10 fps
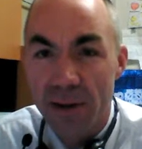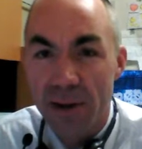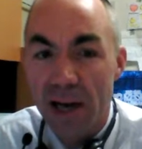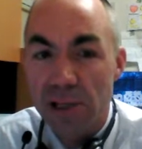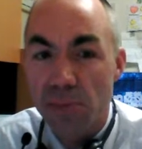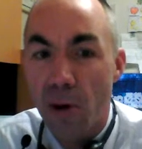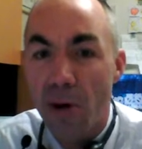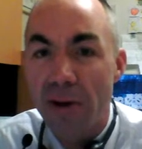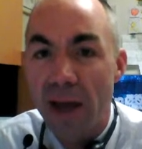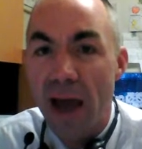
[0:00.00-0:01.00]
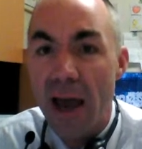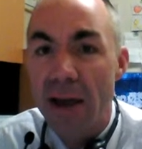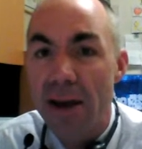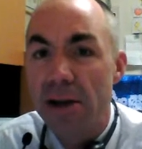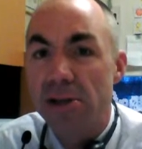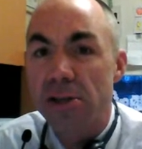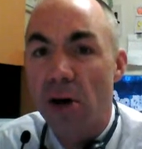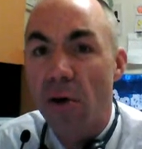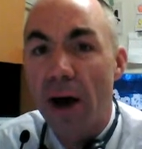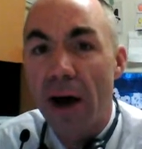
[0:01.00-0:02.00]
last part of the day.
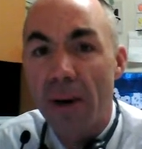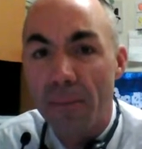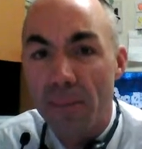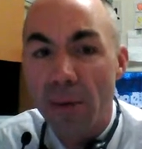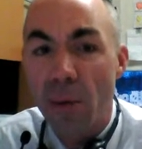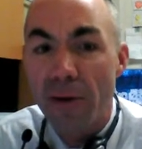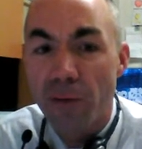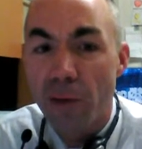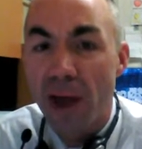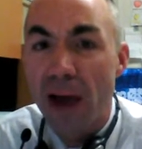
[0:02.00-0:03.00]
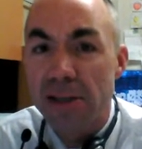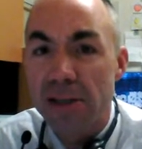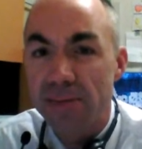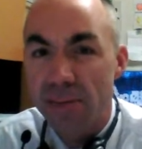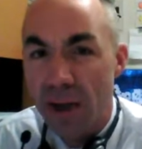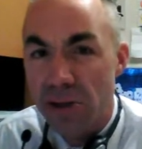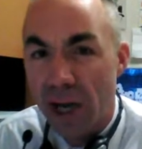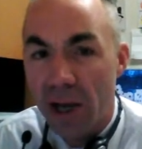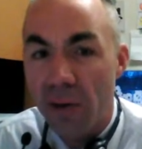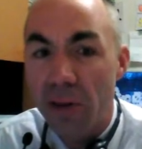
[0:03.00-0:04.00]
So be ready for that and
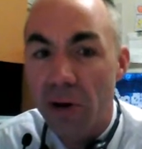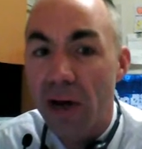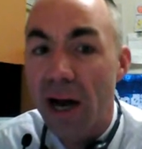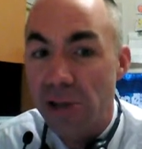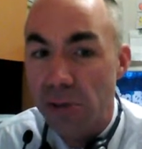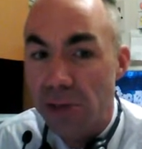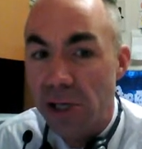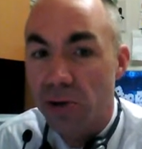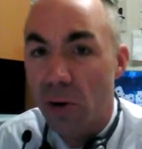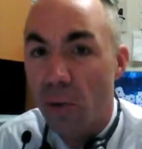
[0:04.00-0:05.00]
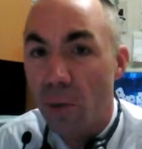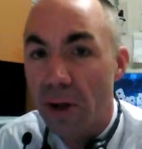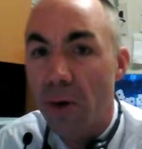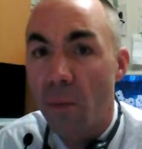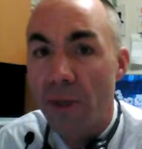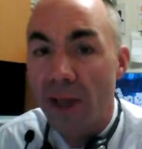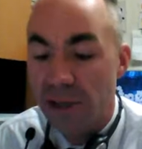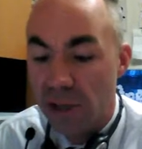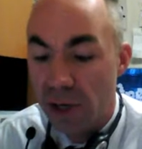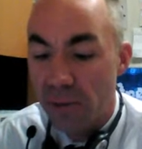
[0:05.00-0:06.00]
check in with your classroom teacher on when
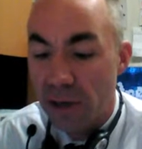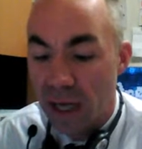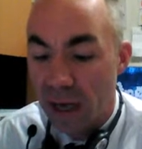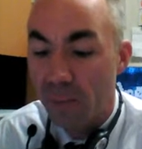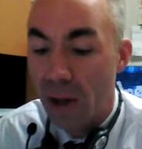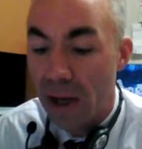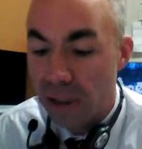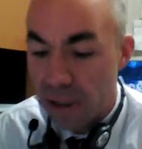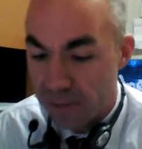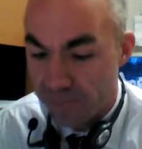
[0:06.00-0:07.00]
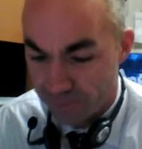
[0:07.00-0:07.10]
that's going to be taking place.